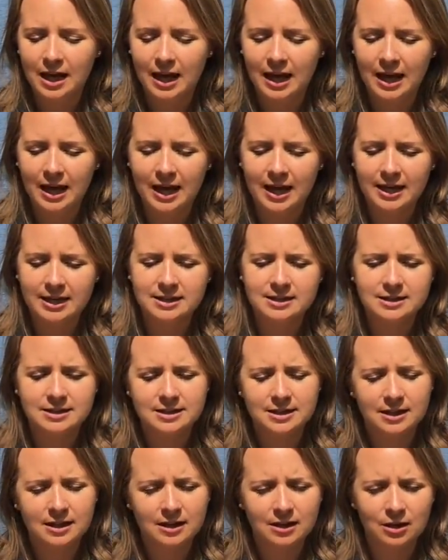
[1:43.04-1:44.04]
And
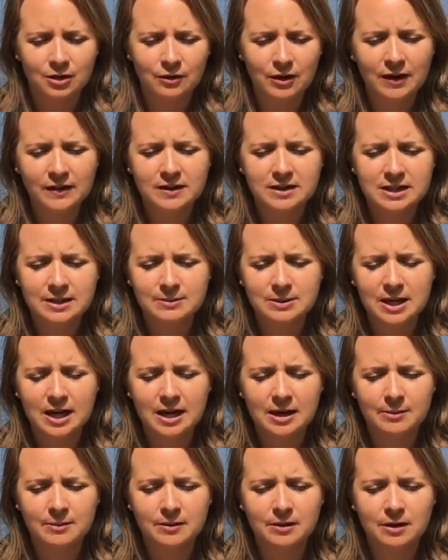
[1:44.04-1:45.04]
around the same
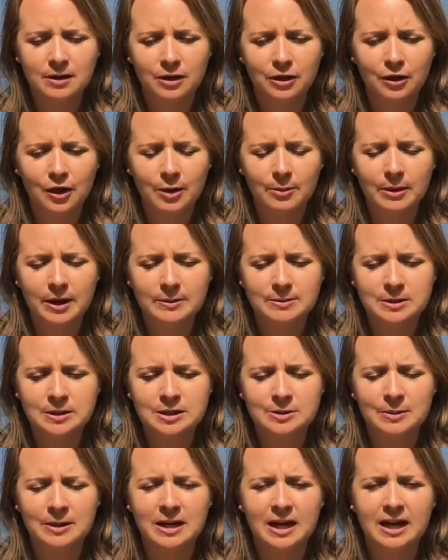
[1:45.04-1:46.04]
time, a thought popped
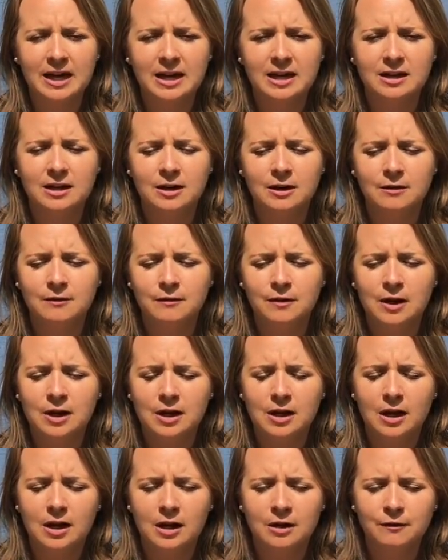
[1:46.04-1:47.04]
into my head of
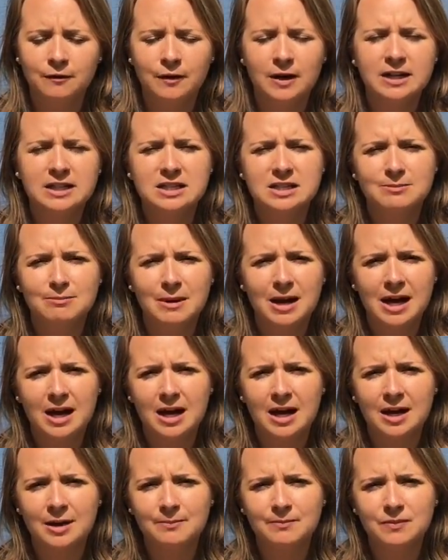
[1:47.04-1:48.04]
a friend's
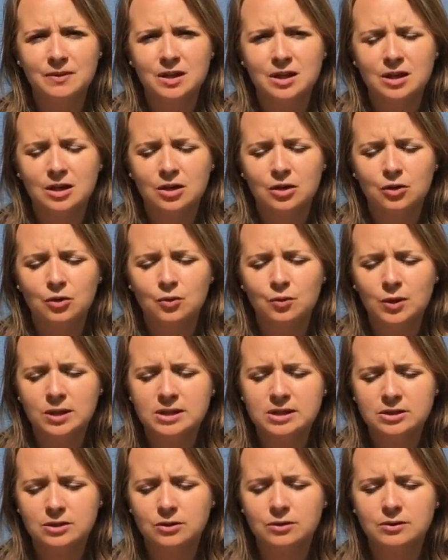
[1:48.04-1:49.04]
mom who
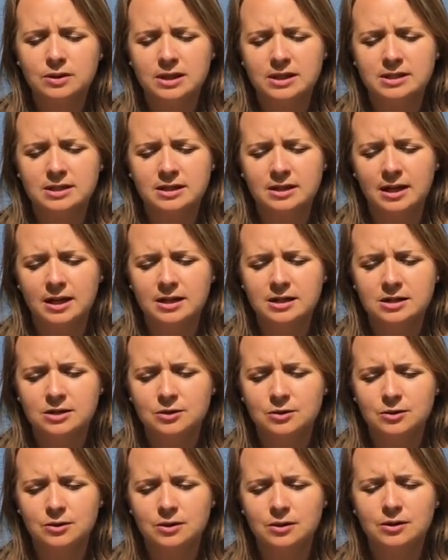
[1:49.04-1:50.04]
once told us in high
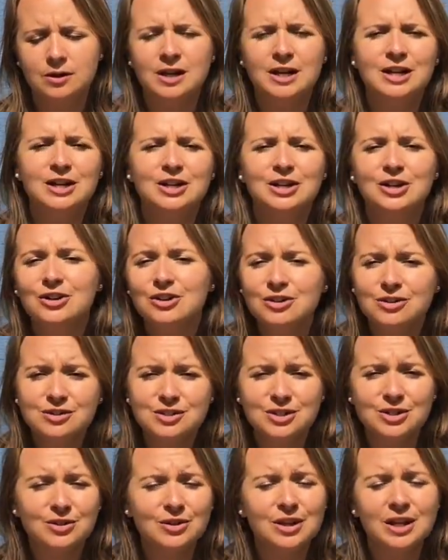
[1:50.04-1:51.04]
school,
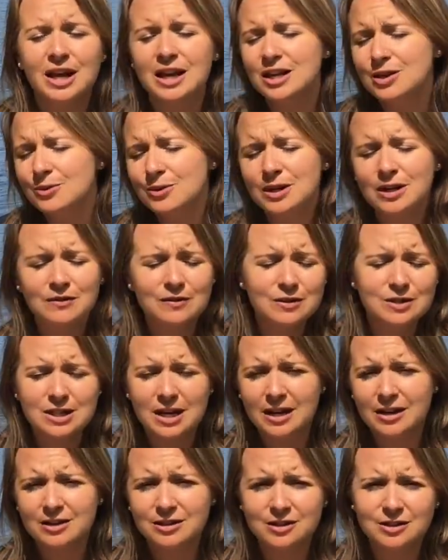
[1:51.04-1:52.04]
"Girls, don't let anyone ever
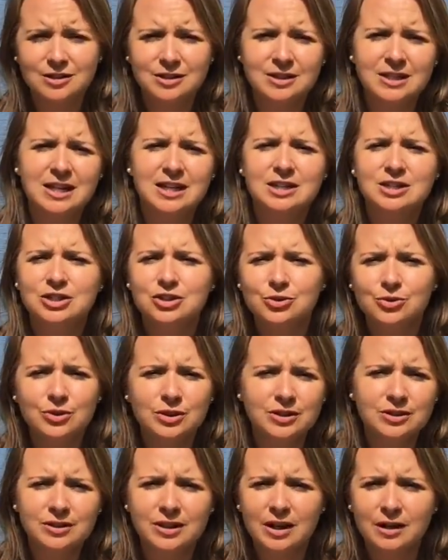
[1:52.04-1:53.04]
tell you you can't do what
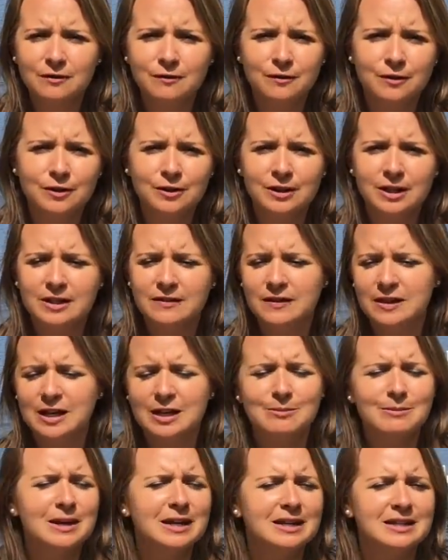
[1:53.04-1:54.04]
you love for a living
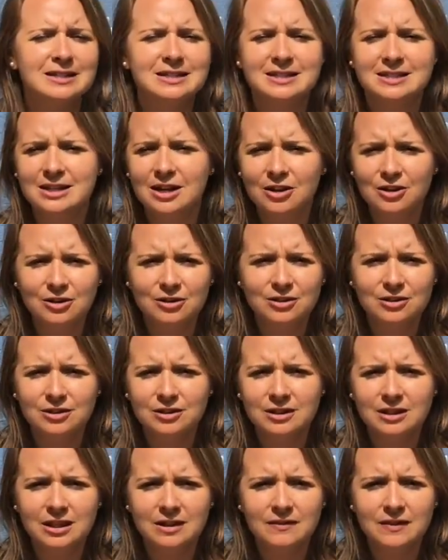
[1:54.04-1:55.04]
and make a darn
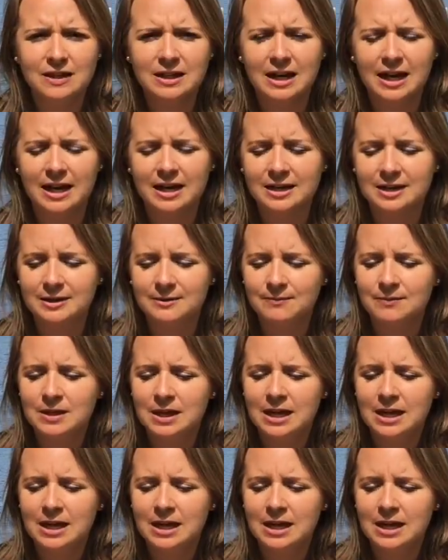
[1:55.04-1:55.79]
good living at it."